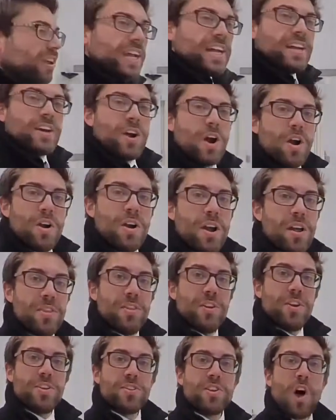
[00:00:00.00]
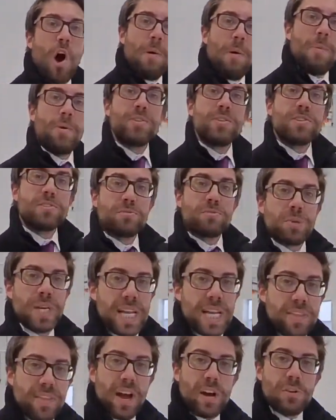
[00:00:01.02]
here, there's almost
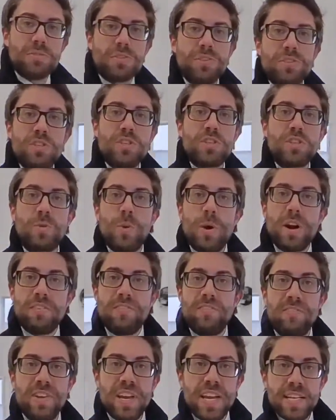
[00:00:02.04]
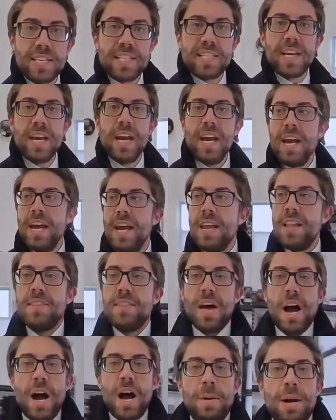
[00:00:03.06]
3,000 square feet.
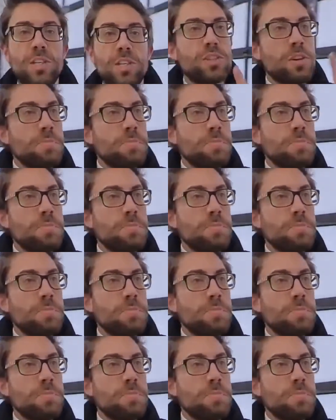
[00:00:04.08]
I should